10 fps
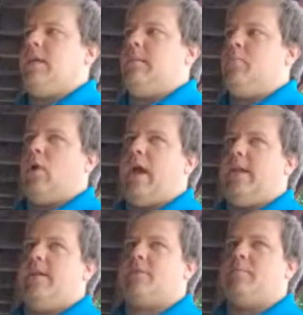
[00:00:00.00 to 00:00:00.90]
the more I
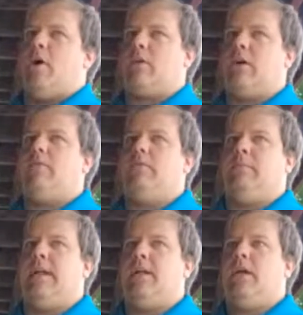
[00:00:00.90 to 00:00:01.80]
need a smaller
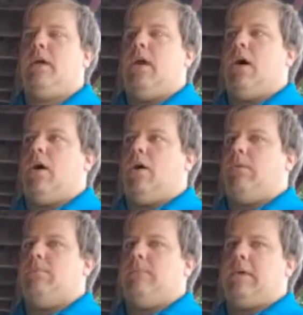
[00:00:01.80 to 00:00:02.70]
government.
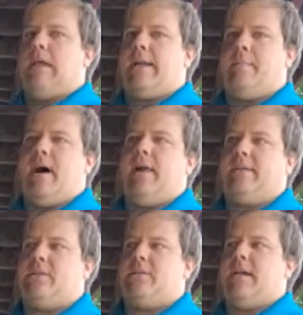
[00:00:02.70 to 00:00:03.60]
A lot of
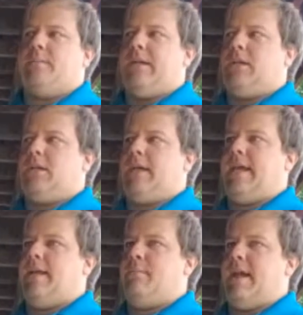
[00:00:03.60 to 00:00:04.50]
politicians I meet
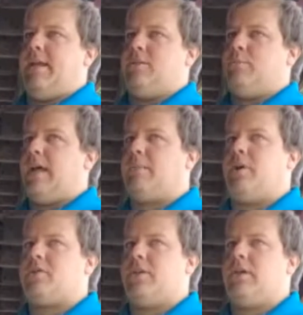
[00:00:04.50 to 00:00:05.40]
can't manage a
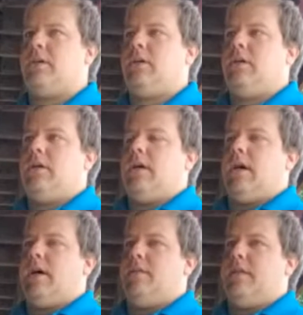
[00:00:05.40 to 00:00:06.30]
blockbuster.
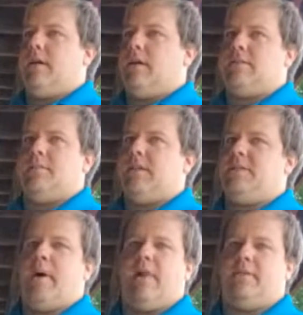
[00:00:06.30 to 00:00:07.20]
Some of
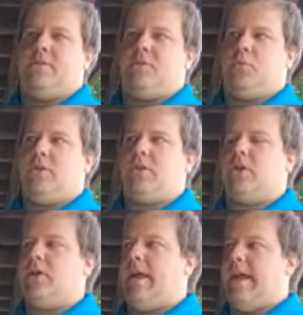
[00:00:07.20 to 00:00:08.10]
these politicians would
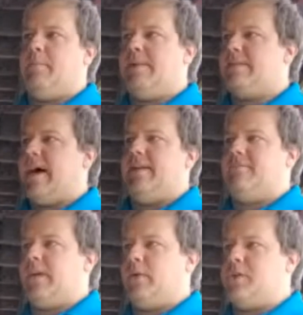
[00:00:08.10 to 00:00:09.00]
turn Amazon, if
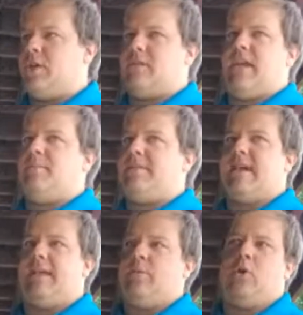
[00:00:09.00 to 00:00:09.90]
they were in charge of
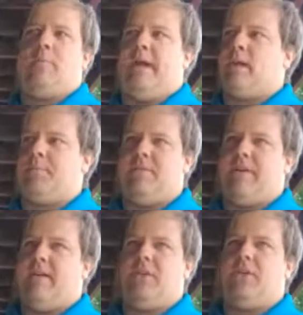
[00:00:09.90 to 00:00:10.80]
Amazon, it would go bankrupt in
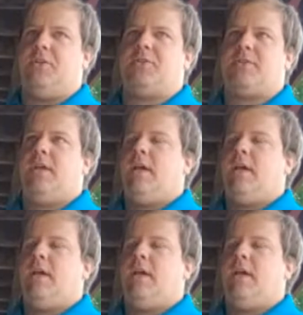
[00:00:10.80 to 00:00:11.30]
5 years.